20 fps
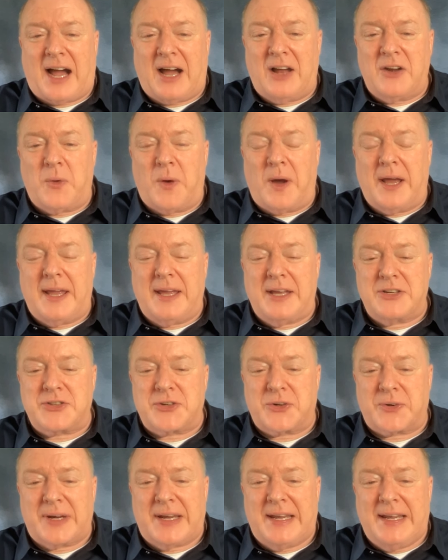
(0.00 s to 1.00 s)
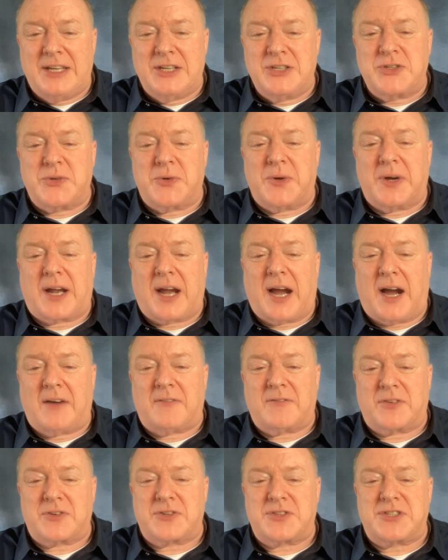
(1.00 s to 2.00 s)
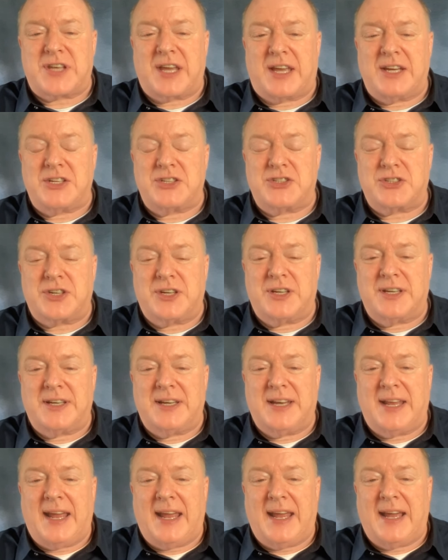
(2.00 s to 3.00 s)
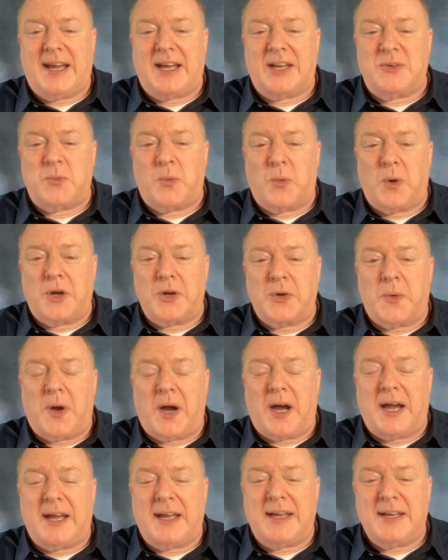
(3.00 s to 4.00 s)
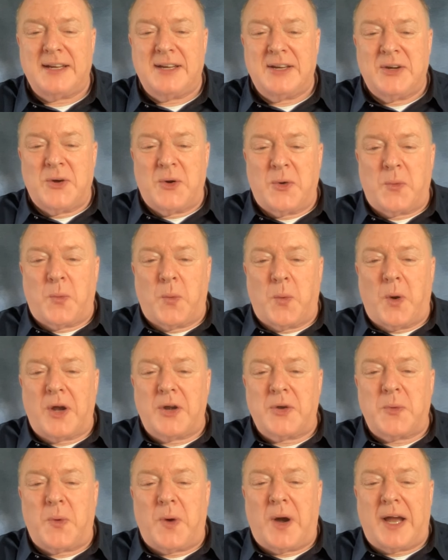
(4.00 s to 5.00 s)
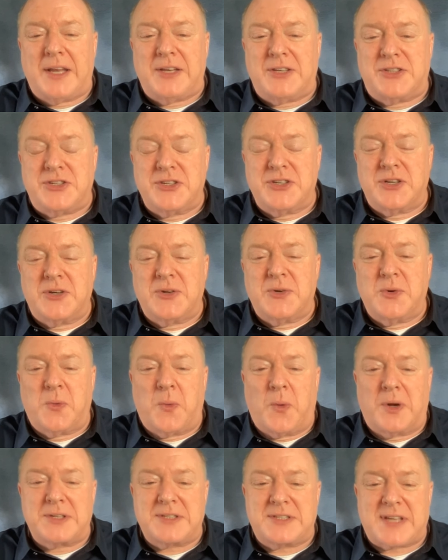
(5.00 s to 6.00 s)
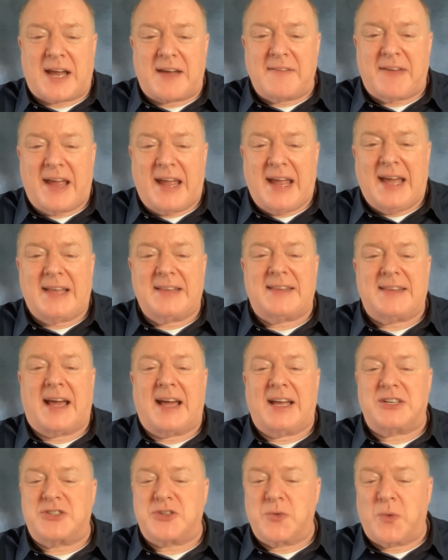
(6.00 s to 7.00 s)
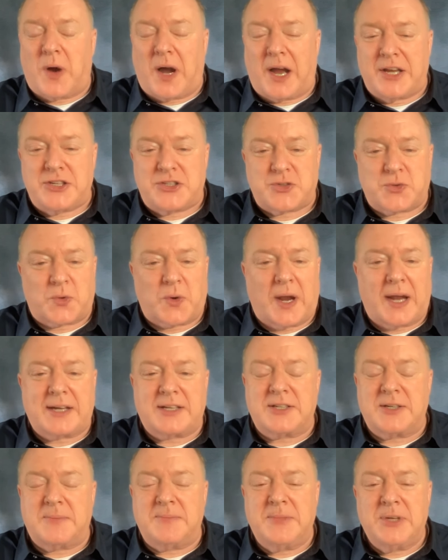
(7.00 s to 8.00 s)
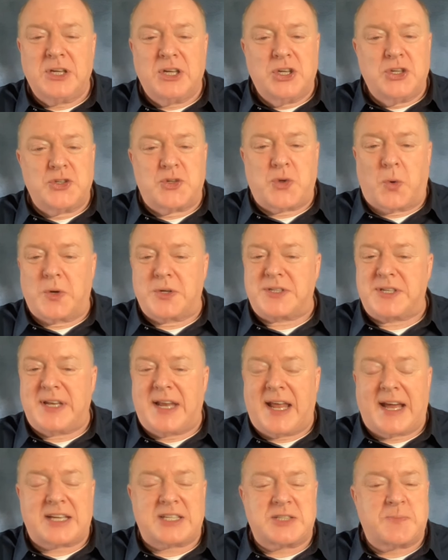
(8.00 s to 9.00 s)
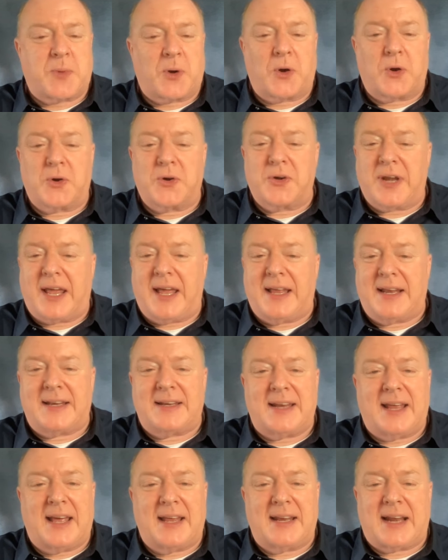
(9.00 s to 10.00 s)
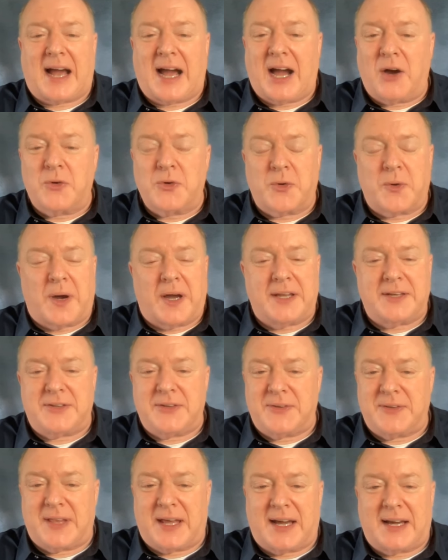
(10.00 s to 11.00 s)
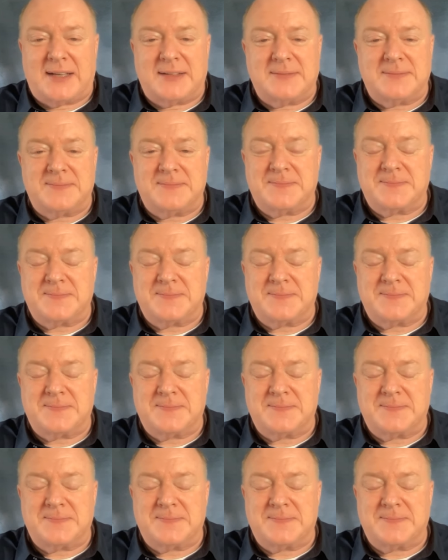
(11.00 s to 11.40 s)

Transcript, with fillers: enter into a conversation, and what do I do once I've had that? Do I direct them towards an expert, and how do I do that?